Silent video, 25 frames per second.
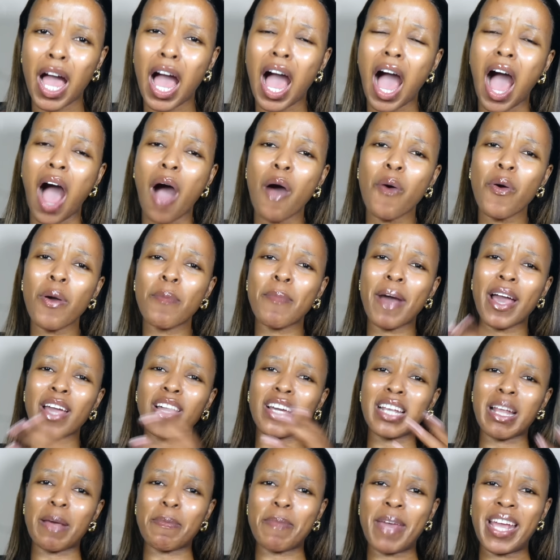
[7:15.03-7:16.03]
How am I
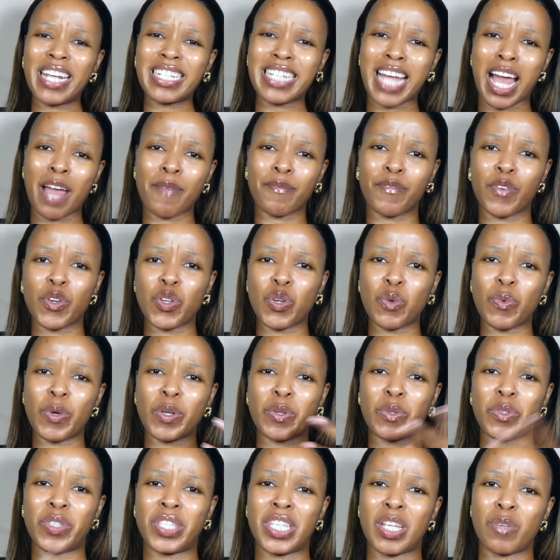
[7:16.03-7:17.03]
gonna make time for you
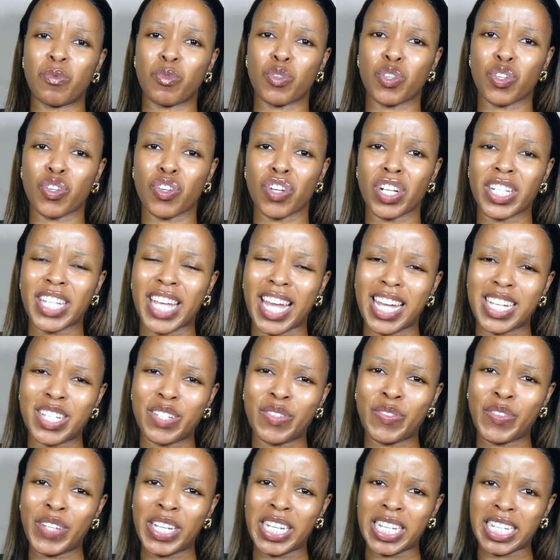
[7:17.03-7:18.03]
when you said we should not
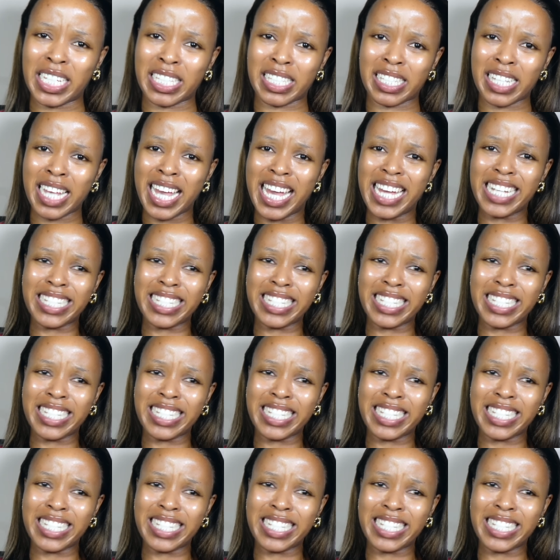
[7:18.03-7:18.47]
catch feelings?